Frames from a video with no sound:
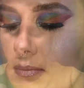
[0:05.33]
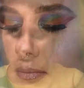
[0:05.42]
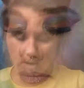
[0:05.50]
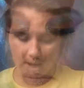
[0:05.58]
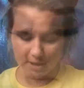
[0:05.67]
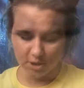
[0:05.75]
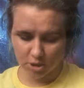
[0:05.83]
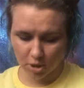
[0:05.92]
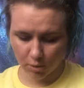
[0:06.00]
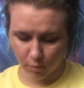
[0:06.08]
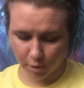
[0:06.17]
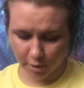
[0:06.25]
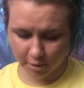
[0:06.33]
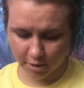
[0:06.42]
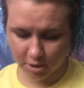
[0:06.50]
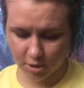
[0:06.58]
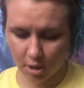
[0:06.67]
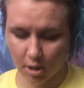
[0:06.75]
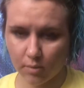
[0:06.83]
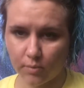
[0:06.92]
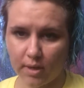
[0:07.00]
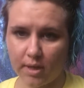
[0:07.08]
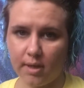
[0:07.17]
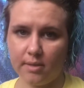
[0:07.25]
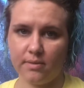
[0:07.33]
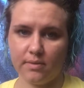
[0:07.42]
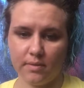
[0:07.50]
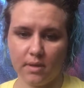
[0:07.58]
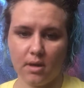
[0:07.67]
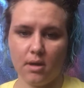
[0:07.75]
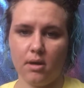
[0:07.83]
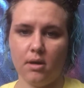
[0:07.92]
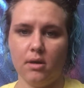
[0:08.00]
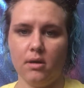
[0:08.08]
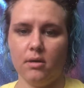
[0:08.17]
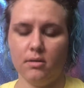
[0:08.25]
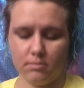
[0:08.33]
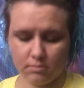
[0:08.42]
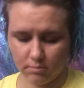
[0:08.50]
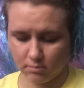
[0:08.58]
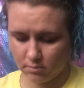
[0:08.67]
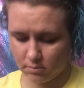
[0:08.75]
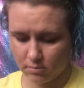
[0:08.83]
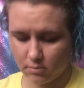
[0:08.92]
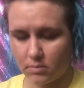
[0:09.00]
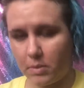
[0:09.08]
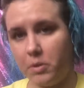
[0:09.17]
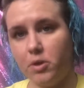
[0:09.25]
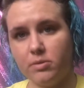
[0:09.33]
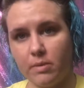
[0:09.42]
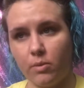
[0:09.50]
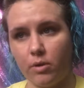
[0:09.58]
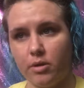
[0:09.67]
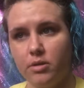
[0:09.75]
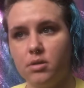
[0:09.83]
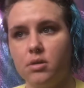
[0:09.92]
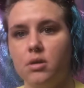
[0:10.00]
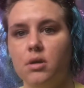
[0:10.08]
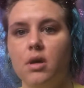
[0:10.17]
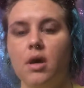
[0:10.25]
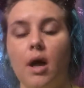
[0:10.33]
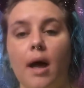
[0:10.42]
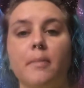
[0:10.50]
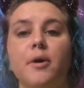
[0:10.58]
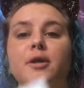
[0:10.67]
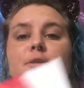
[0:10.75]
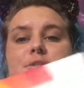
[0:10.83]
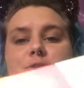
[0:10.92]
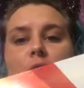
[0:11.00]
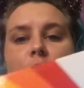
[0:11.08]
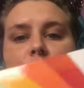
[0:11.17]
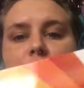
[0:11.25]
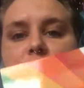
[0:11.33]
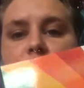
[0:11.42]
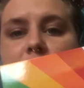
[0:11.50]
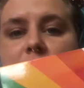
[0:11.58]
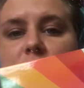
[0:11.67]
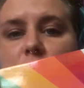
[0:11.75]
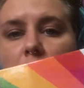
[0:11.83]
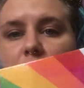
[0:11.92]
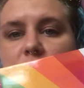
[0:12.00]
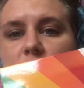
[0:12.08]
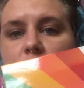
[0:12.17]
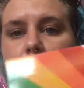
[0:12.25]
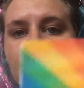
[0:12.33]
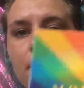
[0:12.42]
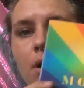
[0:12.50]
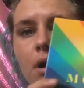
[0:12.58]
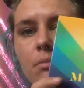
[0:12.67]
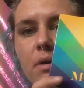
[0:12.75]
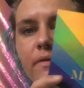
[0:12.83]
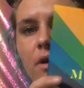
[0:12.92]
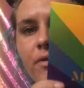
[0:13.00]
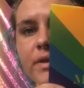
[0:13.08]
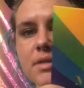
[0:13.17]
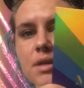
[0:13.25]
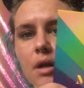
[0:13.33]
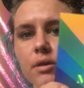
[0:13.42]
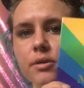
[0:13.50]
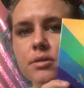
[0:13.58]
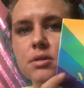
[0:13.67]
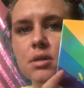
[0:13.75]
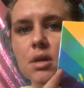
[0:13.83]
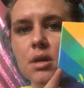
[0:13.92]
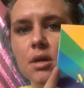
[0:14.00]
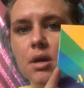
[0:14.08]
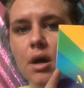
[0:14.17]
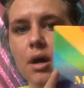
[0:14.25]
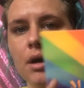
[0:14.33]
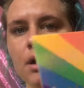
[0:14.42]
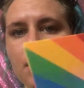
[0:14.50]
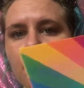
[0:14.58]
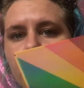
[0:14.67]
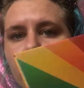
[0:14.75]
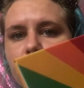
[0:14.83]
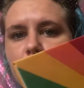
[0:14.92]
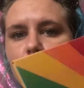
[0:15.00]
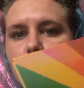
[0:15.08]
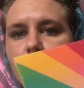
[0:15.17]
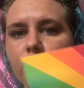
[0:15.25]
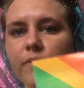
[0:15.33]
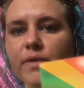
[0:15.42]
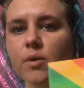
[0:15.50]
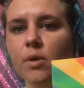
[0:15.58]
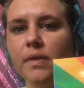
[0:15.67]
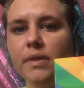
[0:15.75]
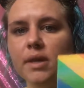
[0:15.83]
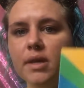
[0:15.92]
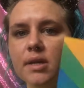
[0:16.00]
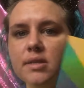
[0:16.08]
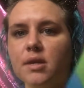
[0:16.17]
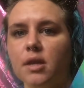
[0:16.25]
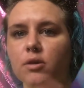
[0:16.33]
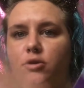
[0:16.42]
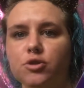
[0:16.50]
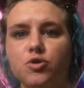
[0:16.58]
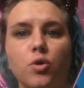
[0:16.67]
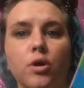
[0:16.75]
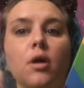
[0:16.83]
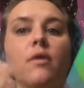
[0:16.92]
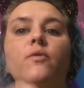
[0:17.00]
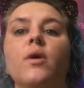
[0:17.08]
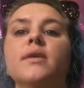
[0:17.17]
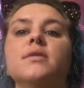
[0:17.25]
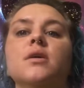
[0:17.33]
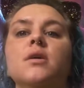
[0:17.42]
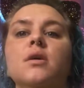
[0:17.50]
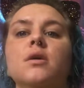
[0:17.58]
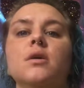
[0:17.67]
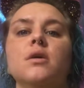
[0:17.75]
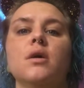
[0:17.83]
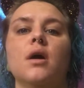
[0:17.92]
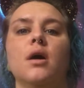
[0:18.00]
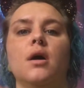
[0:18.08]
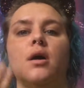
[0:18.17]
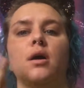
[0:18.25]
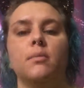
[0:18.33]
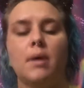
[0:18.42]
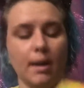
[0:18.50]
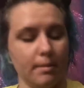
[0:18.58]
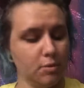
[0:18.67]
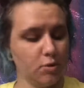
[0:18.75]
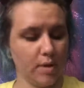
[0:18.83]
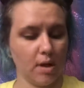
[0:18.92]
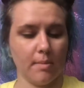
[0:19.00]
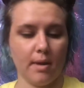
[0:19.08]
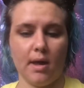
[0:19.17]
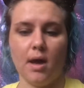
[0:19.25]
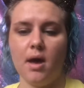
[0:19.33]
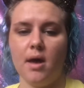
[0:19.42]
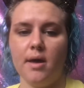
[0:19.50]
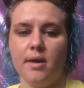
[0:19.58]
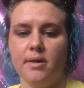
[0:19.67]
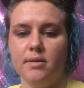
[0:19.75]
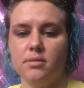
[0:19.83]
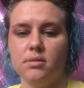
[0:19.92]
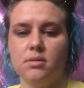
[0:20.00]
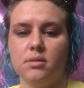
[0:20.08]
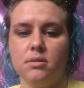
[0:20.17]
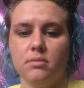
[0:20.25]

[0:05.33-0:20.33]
Alright, so we're going to start with let me use my words. I'm going to start with doing swatches on my arm of all these colors. We're going to do a little review on this and a little tutorial of what I'm doing on my eyes.